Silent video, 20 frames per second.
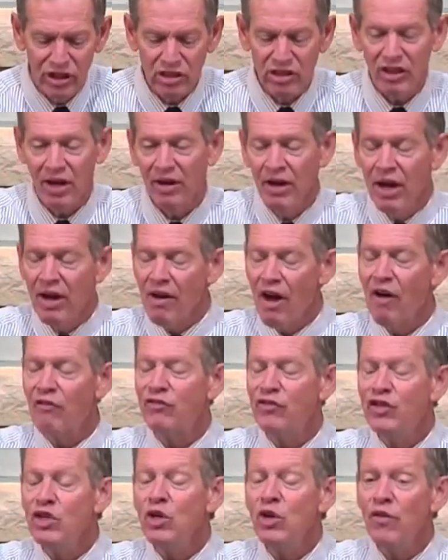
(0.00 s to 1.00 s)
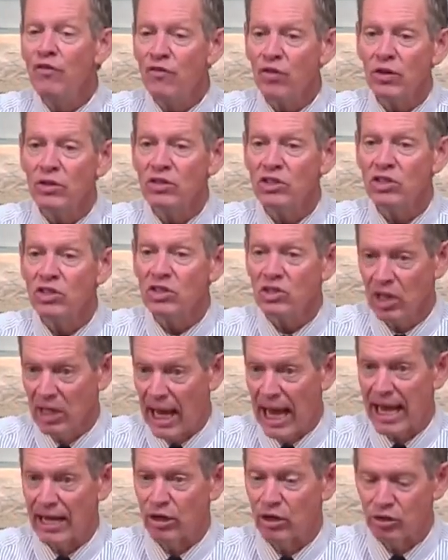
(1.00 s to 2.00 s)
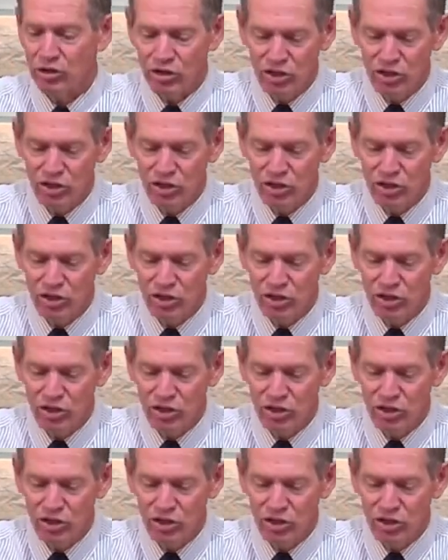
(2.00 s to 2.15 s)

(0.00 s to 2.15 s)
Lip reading: just a few verses later,